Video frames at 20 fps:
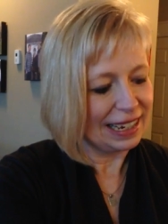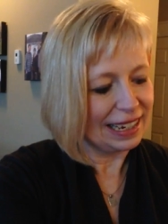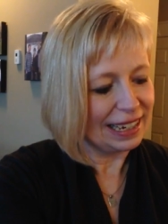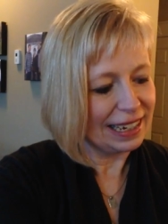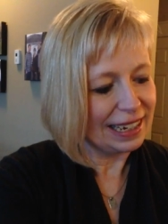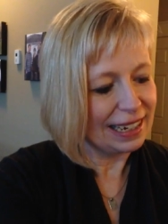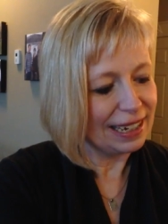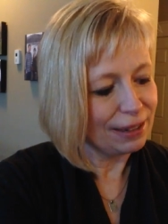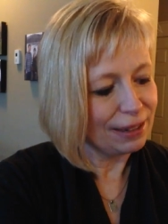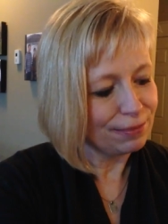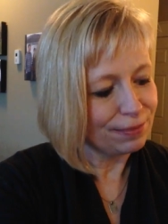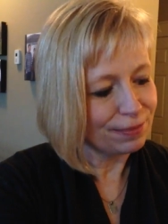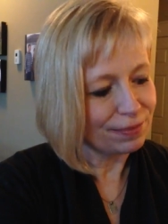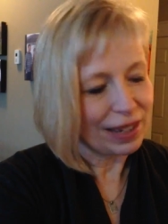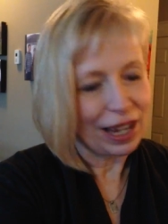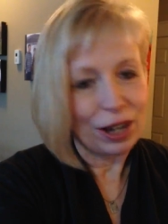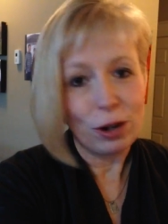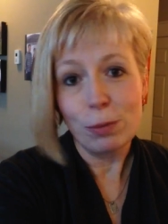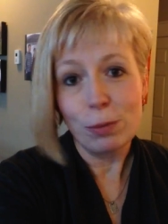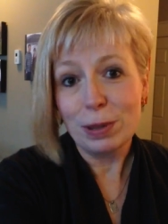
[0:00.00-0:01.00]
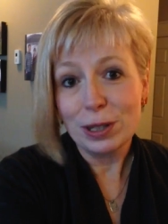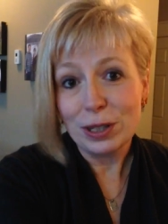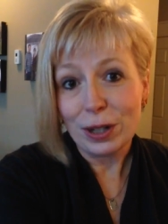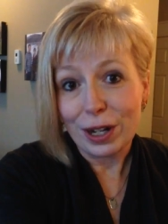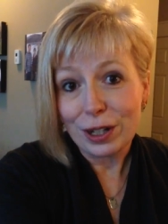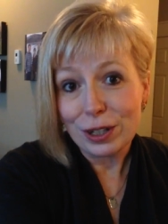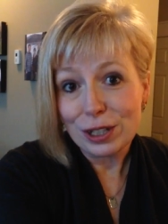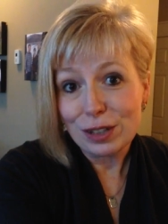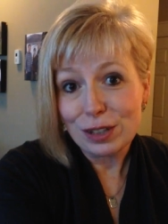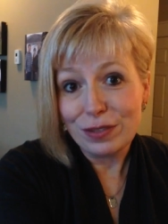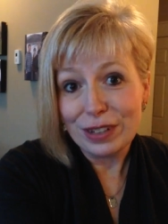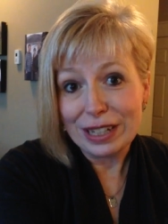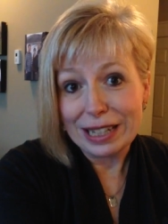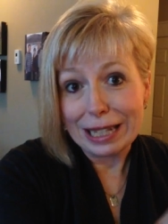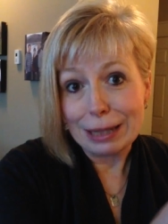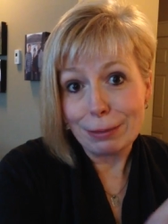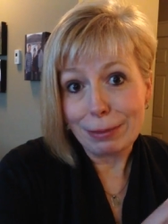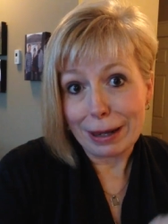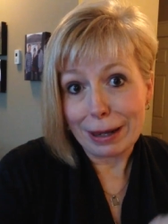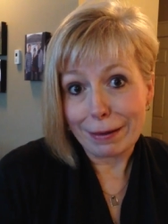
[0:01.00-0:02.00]
Um, I hope your daughter's
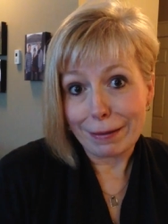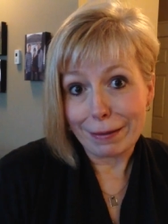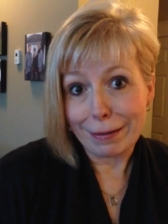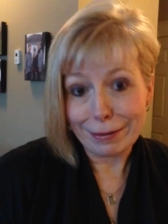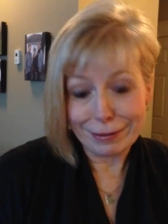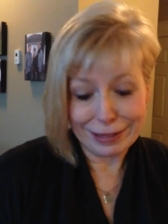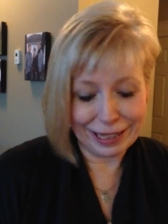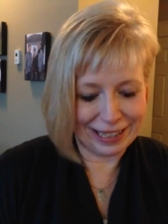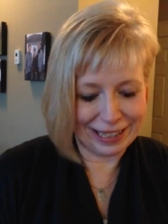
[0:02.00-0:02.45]
feeling better.